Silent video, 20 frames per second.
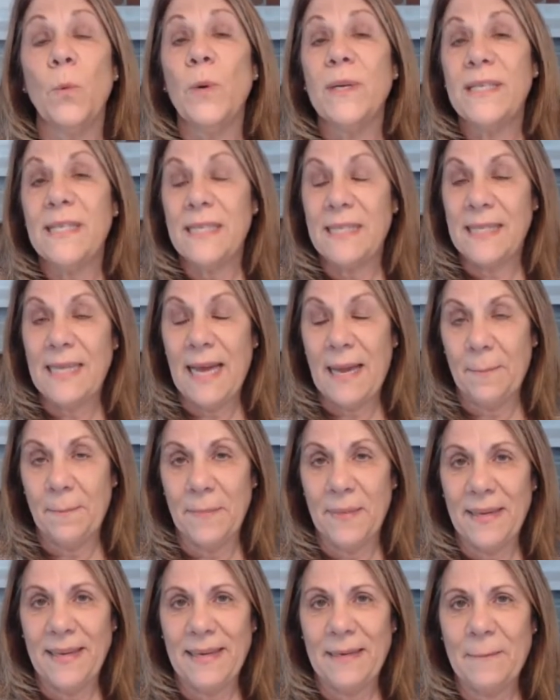Now, what does
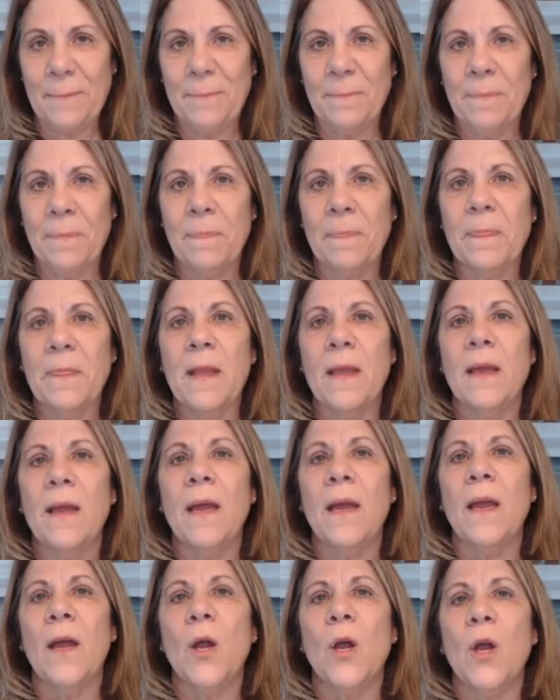that mean?
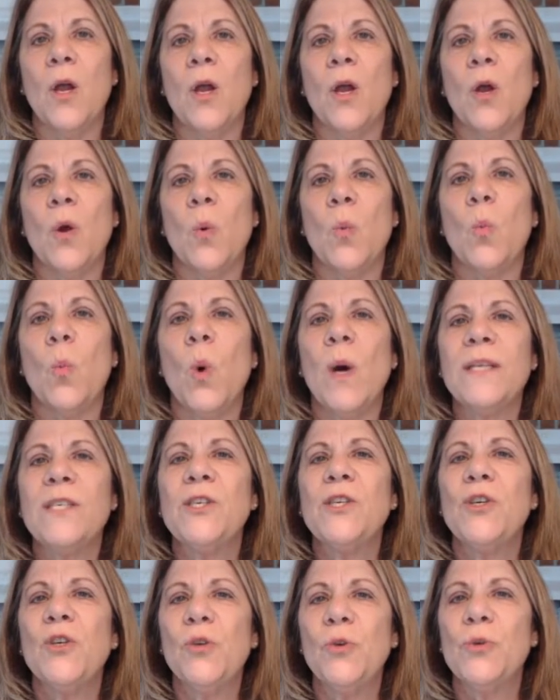
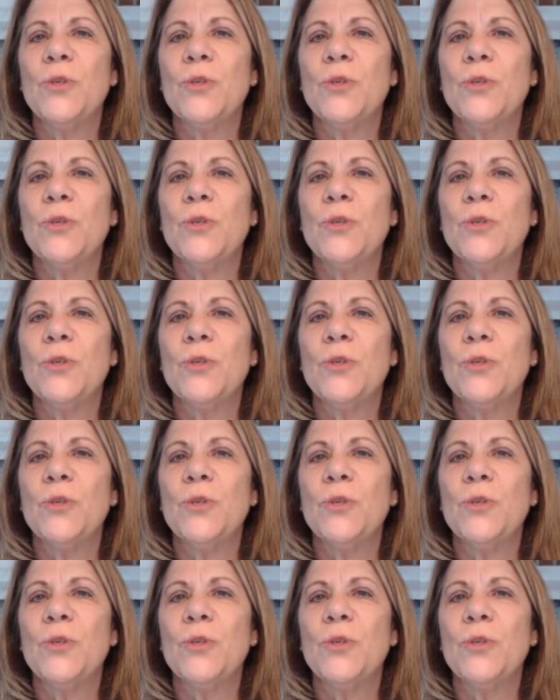What